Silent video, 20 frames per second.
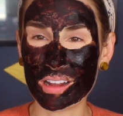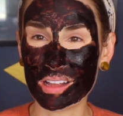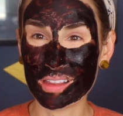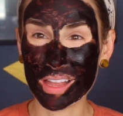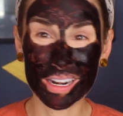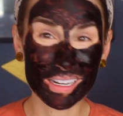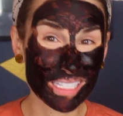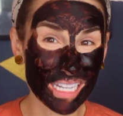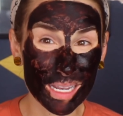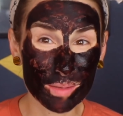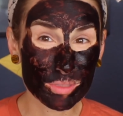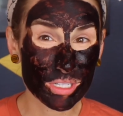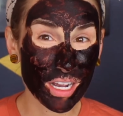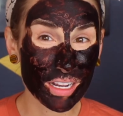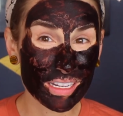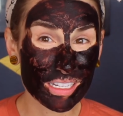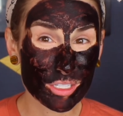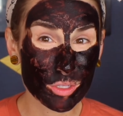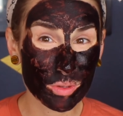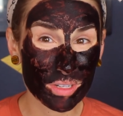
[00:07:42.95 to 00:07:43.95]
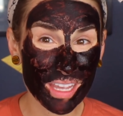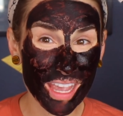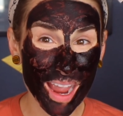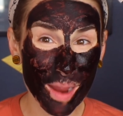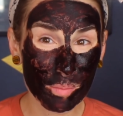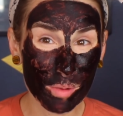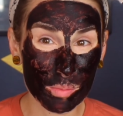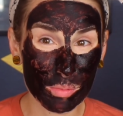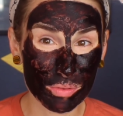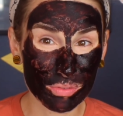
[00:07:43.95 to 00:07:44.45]
a lot of time talking to a
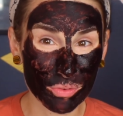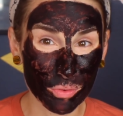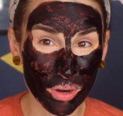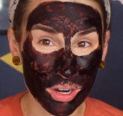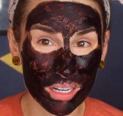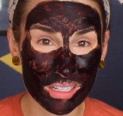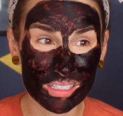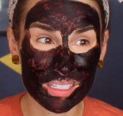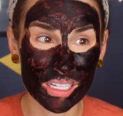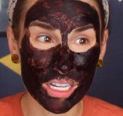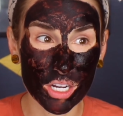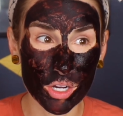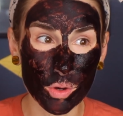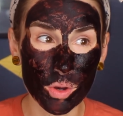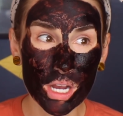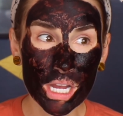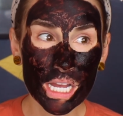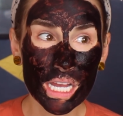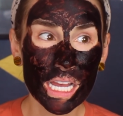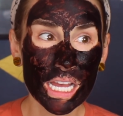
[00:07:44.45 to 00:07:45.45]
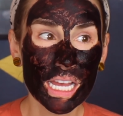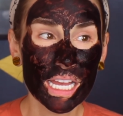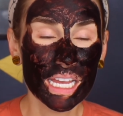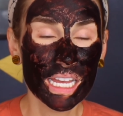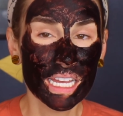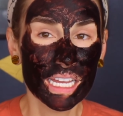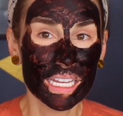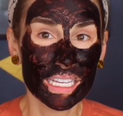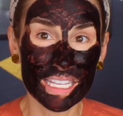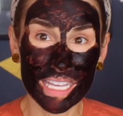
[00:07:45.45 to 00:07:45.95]
camera before. So
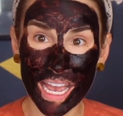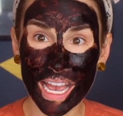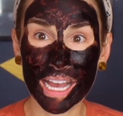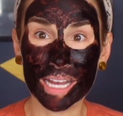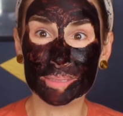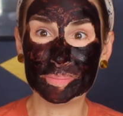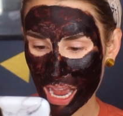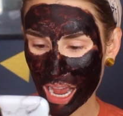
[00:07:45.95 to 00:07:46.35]
yeah.